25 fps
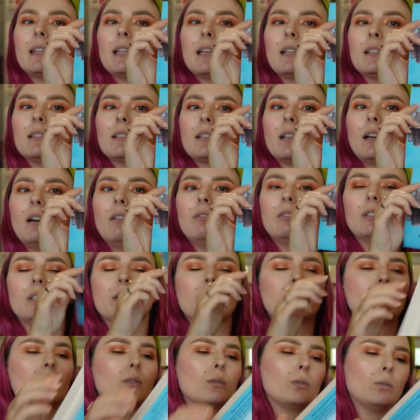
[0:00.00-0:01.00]
that cover,
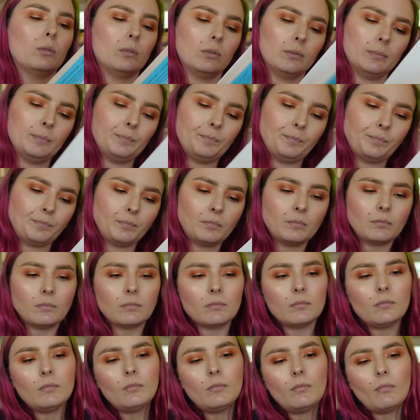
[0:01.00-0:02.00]
it's cool.
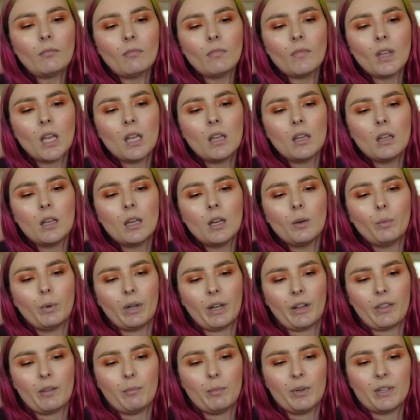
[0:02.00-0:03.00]
One
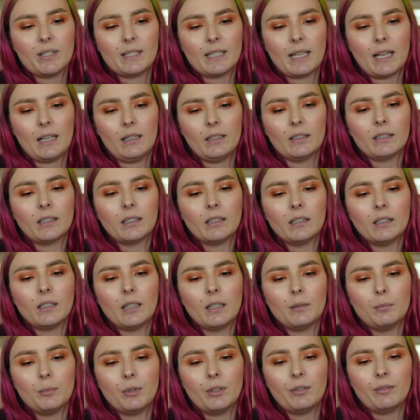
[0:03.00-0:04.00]
of the most elegant
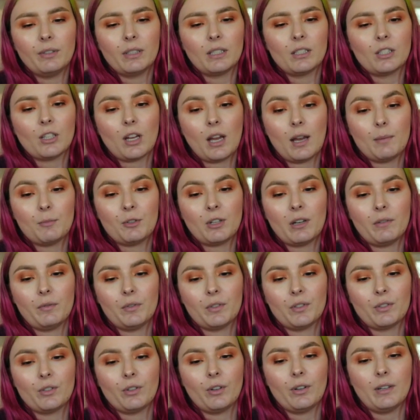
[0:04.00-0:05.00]
and moving time travel
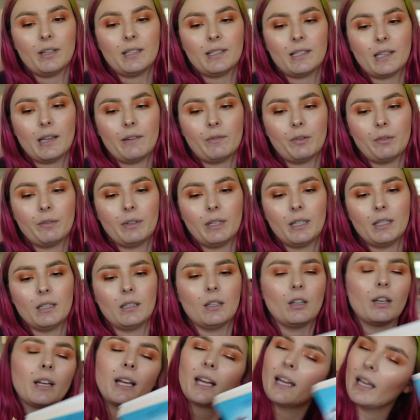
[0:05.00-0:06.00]
stories ever written.
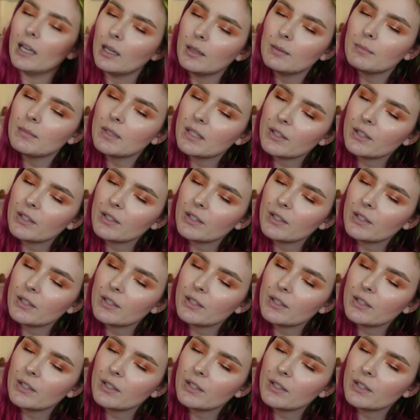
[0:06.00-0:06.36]
Okay, I'm